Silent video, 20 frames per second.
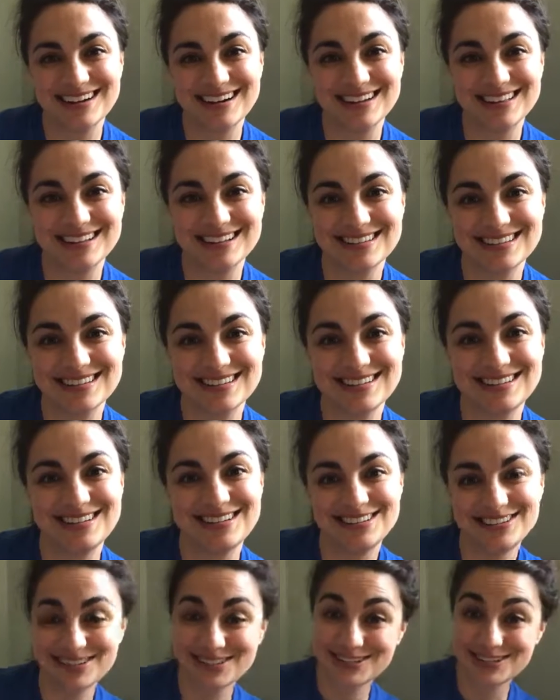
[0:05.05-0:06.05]
and this is
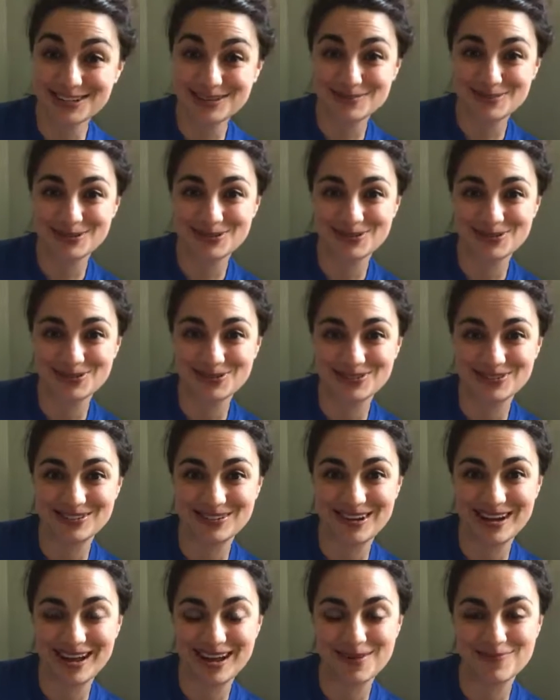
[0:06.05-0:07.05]
Teacher Tip
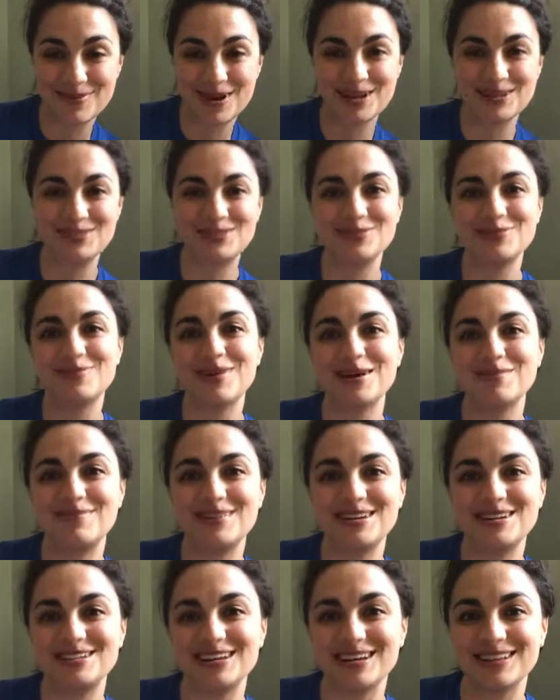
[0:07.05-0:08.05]
Tuesday, brought to you by
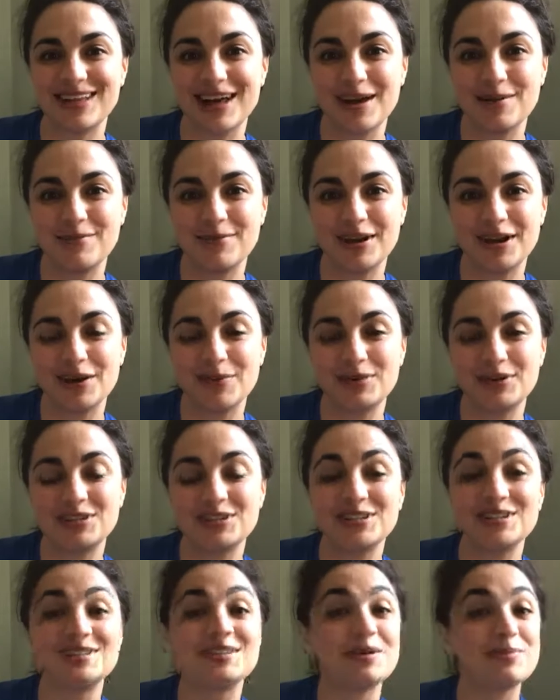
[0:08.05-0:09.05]
PJ Library, which
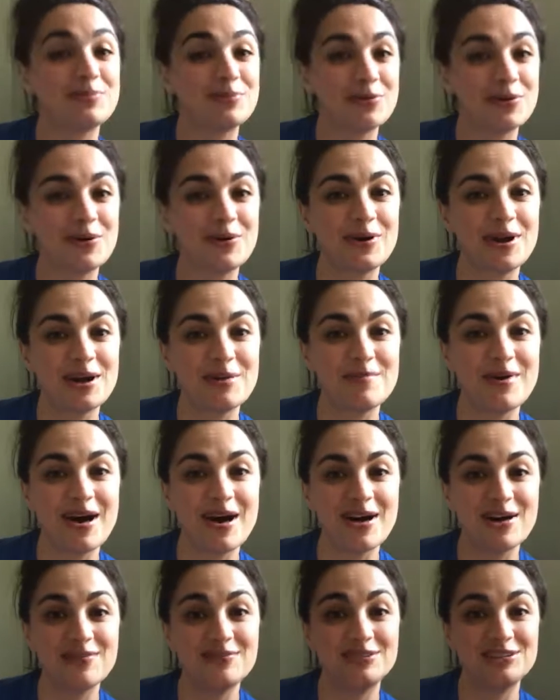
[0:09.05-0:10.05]
is a program
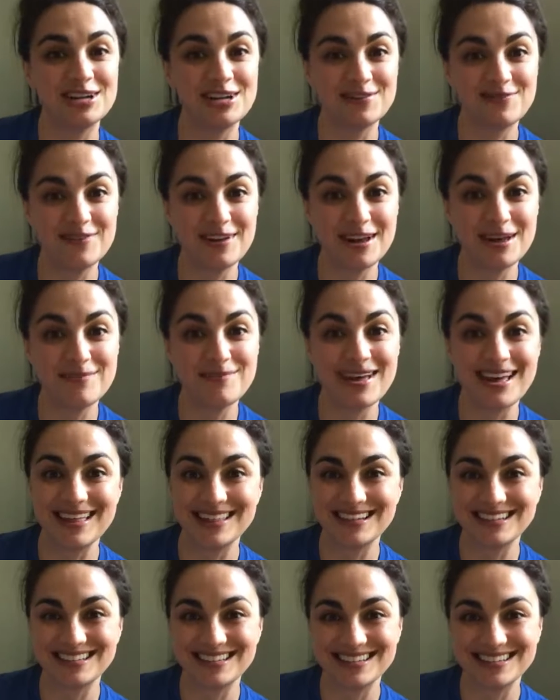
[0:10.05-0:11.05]
of JFAM
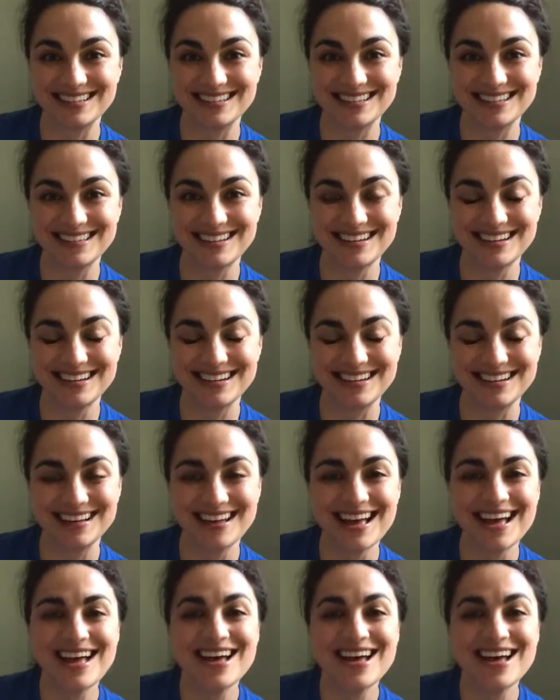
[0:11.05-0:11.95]
and the JCC.